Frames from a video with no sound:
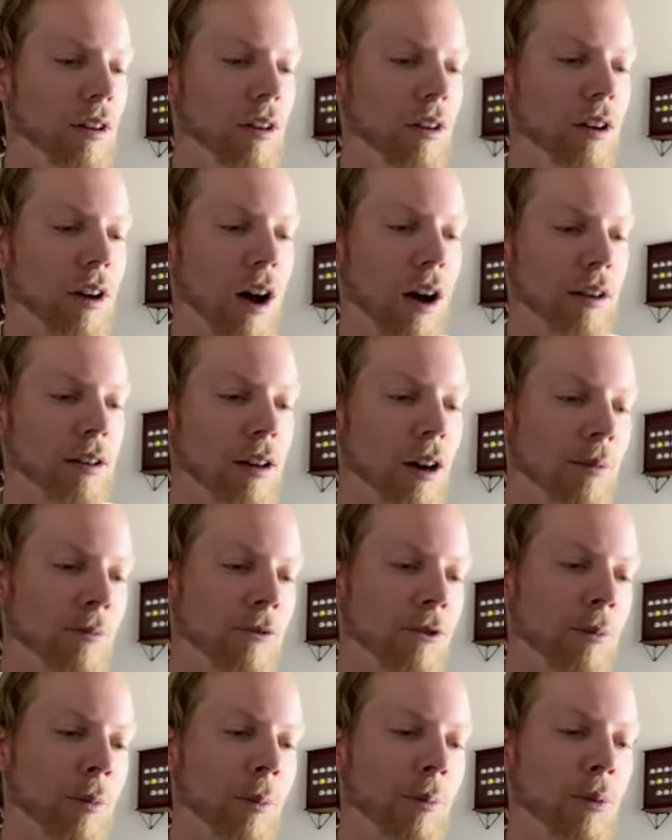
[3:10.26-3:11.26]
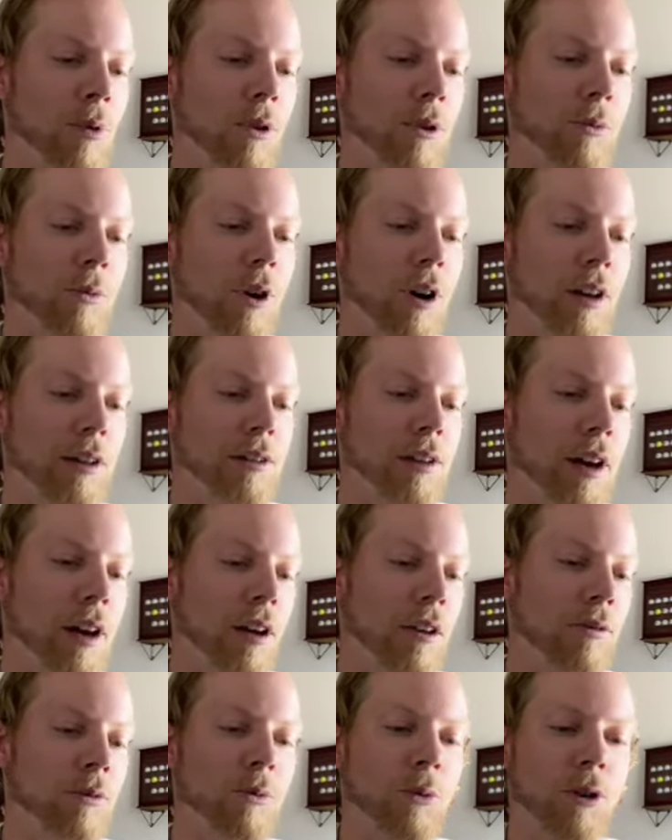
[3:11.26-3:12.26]
I come from a boardwalk
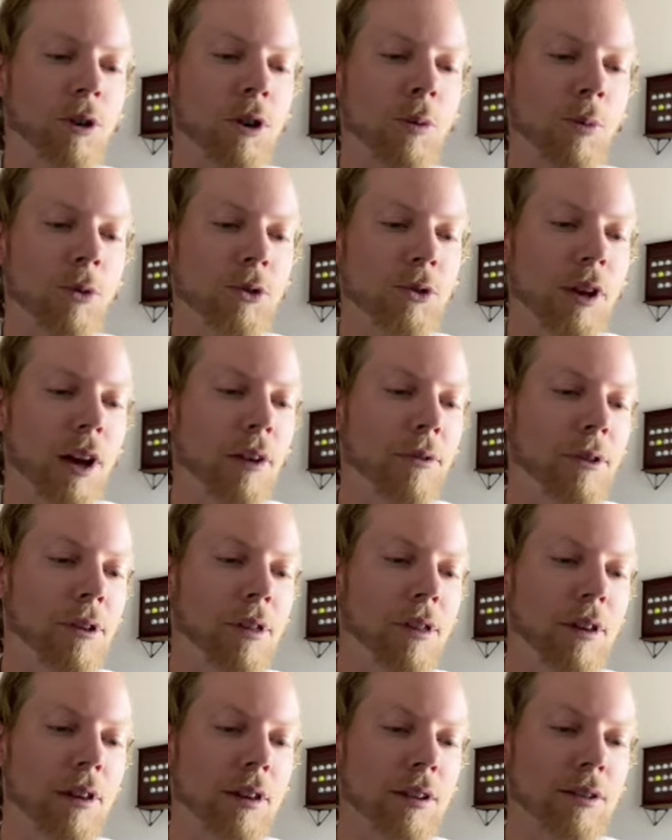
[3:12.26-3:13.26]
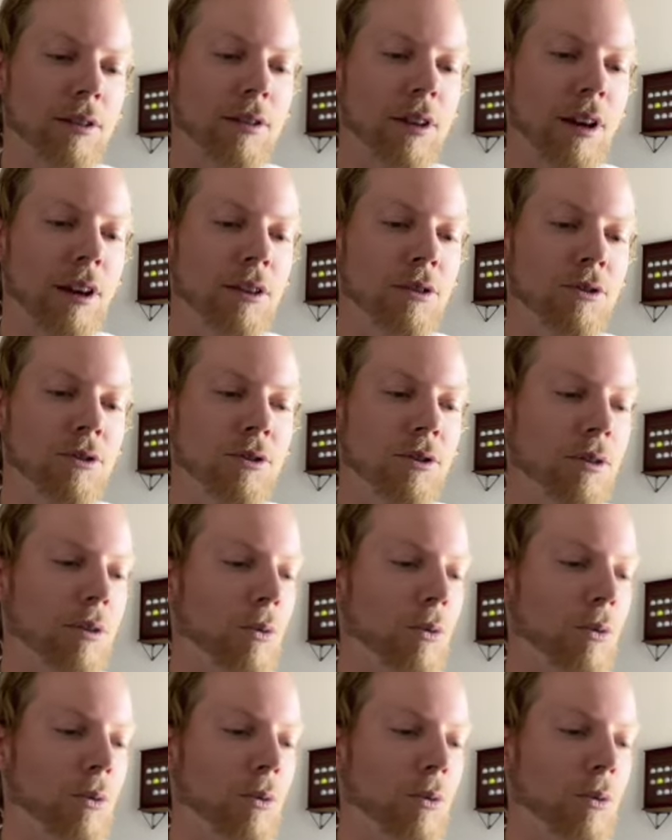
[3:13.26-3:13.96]
town where almost everything is tinged